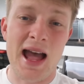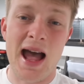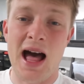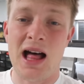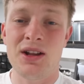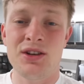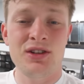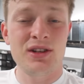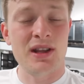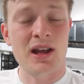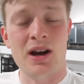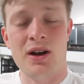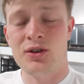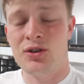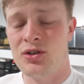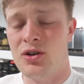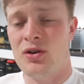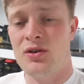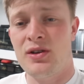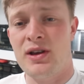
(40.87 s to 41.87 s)
algae that I was
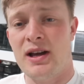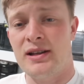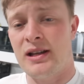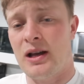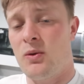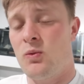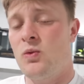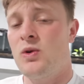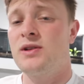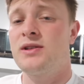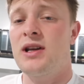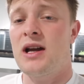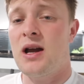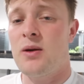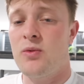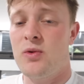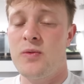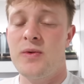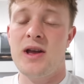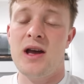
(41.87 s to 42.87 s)
showing you guys at one
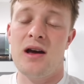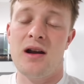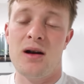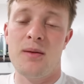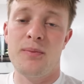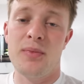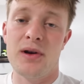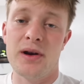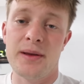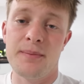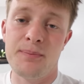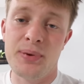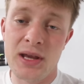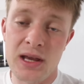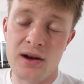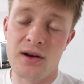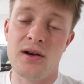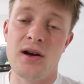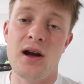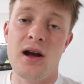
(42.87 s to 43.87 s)
time when we had our buddy
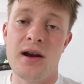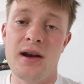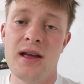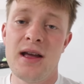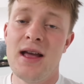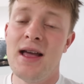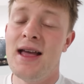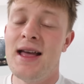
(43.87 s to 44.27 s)
Peter on.